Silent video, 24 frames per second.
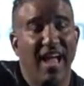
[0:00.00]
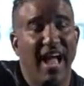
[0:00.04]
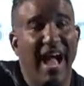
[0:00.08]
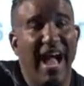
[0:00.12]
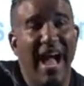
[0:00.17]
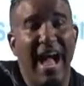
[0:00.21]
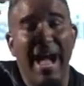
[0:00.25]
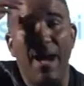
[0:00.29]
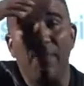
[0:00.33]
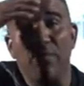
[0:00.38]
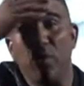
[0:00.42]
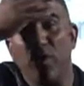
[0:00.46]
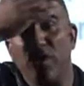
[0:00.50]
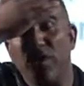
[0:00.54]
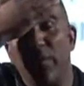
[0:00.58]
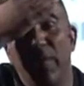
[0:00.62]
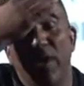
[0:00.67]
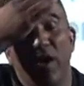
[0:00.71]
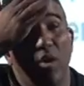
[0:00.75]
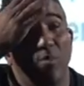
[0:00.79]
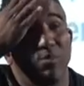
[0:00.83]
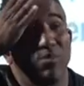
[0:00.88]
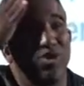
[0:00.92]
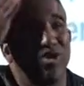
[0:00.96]
I'm going to
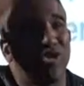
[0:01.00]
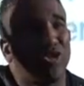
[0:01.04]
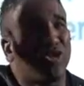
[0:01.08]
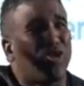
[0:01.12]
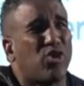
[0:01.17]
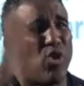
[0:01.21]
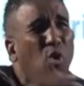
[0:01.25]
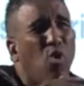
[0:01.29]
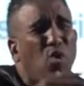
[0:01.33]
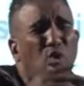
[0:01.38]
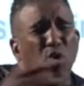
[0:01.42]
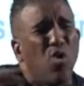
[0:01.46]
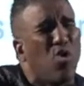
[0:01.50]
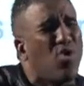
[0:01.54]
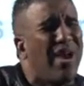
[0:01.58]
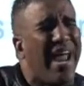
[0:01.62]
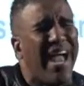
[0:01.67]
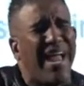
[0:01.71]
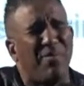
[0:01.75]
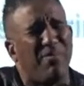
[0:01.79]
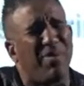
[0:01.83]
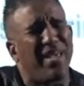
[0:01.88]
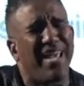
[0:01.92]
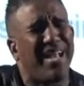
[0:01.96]
become so good
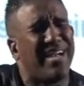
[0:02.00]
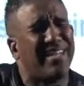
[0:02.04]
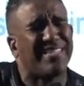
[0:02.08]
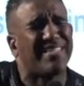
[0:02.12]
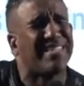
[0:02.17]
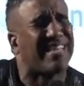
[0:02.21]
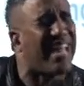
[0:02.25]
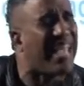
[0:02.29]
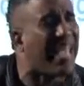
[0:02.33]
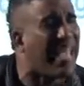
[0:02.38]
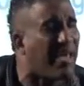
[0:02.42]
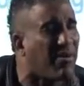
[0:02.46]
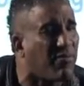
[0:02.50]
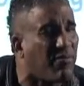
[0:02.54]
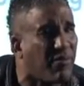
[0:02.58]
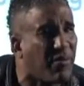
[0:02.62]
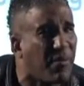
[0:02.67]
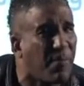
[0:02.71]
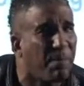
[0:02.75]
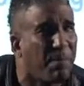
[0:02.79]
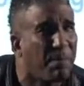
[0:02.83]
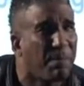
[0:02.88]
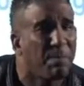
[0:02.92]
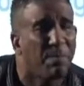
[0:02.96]
at being a slave.
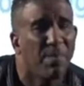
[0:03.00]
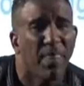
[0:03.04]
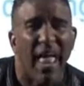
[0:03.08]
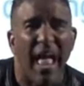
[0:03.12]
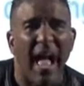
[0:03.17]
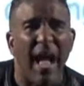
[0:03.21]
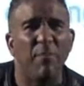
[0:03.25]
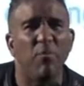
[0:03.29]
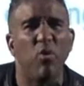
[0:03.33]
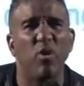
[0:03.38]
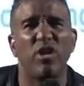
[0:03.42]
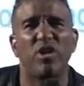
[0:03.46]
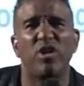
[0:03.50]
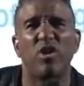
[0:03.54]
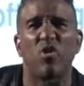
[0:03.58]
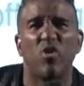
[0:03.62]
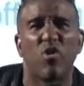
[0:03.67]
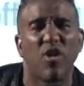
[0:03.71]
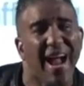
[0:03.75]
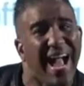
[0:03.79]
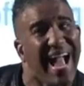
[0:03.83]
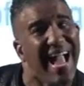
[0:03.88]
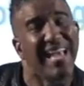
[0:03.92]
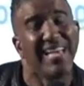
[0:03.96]
I'm going to
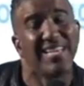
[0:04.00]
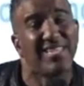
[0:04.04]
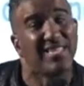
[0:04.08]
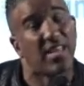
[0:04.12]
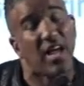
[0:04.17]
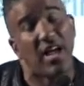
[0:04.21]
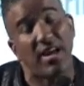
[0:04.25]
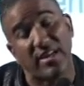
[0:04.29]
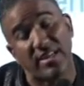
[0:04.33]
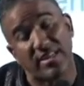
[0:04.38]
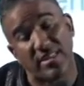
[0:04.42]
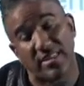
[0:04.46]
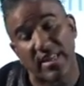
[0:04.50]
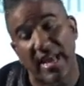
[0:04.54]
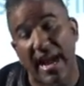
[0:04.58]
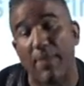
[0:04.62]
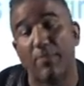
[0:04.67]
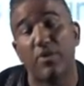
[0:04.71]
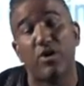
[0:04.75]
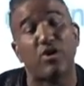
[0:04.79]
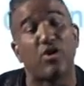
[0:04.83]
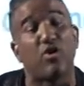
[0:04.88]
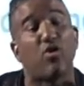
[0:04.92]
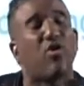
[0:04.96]
rise on this thing. I'm
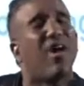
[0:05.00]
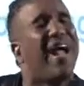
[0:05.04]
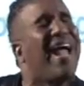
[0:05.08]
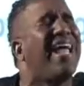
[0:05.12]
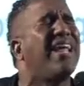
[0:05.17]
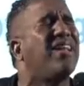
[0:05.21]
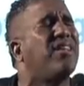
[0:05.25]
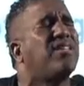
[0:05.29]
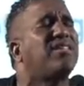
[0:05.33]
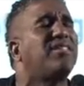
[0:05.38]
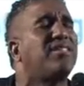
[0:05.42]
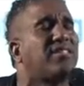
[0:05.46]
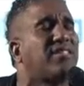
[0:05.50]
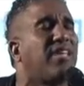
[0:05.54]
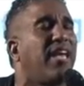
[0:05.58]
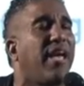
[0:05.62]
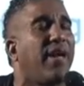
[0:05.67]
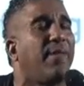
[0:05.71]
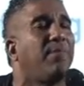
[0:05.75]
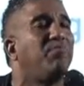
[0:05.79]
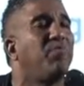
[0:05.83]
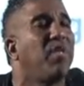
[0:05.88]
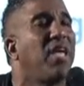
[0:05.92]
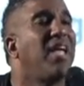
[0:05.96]
going to ride this
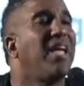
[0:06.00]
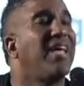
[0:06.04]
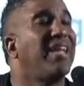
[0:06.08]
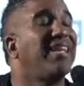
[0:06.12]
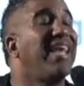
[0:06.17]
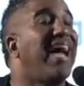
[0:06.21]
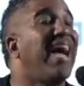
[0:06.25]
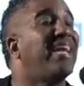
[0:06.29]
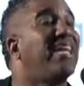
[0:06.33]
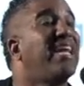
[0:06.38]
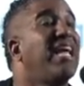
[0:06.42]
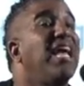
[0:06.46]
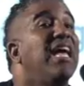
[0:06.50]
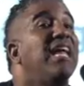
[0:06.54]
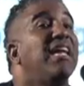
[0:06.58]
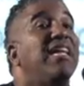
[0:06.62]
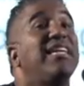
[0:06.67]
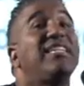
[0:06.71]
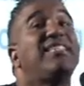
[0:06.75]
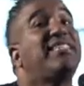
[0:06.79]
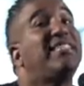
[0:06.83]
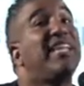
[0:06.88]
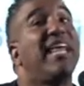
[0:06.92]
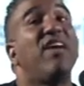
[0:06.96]
thing that
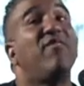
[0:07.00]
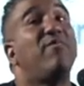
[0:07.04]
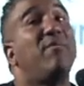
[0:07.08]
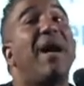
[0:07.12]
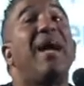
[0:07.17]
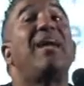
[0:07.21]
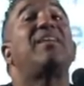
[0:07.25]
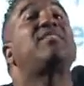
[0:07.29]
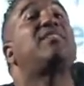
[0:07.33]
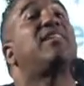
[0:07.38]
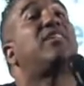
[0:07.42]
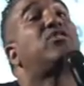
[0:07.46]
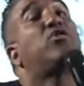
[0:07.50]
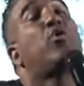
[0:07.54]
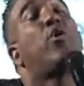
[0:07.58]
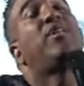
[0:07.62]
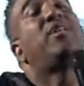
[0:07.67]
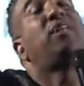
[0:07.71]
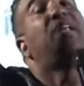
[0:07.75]
this slave master is going